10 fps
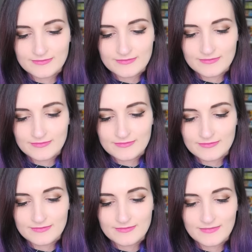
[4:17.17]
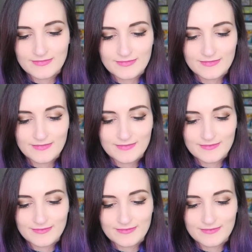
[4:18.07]
Banana.
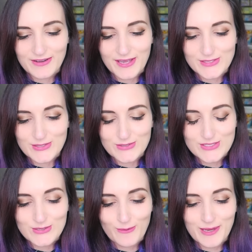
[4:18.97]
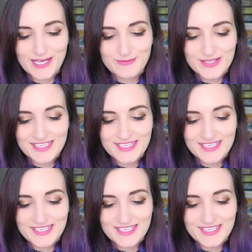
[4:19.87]
Okay, so there's so many of